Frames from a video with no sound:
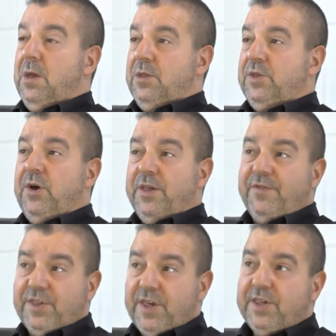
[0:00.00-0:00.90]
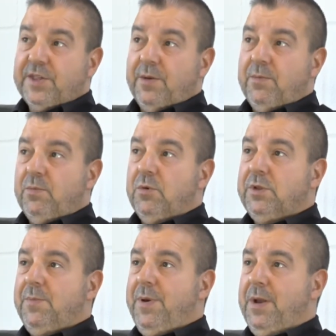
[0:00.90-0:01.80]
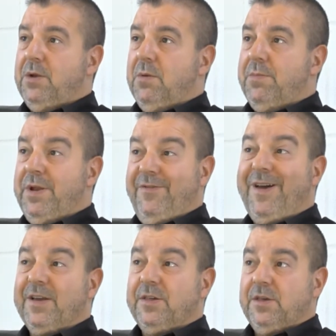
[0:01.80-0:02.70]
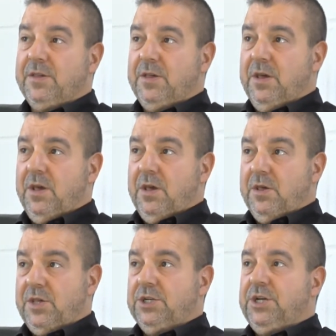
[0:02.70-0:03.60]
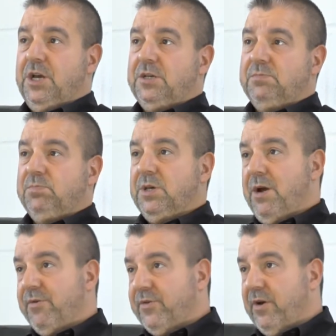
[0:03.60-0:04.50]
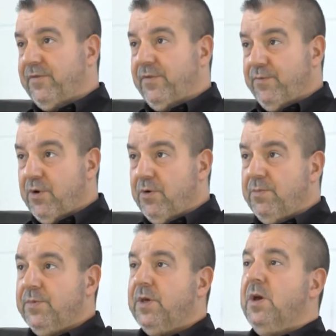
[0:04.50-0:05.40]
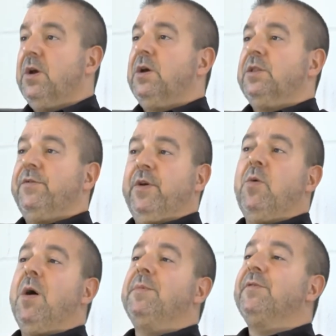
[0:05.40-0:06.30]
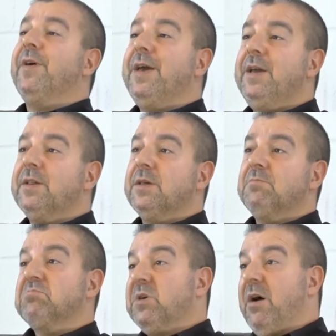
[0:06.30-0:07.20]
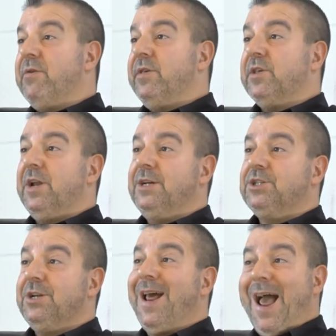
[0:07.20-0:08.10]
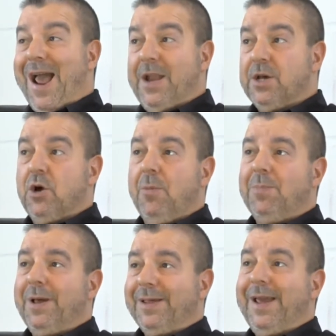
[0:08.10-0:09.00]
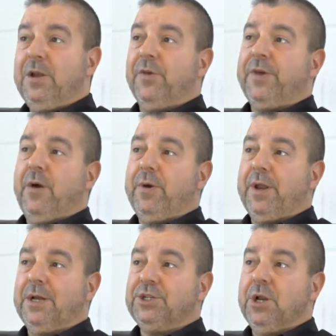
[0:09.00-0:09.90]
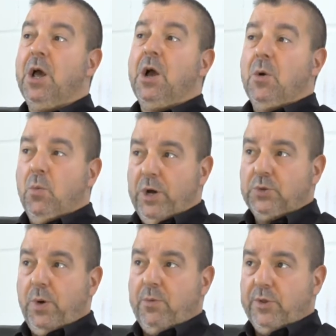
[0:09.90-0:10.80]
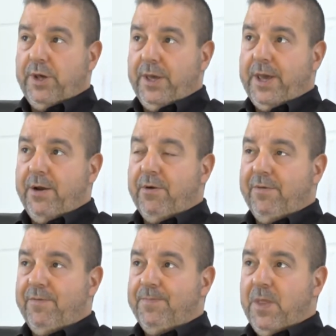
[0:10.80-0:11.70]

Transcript: The size of a system will depend on many factors, such as the current size of the rooms, the requirement of heat, current insulation, and a complex heat loss calculation, which we will take care of.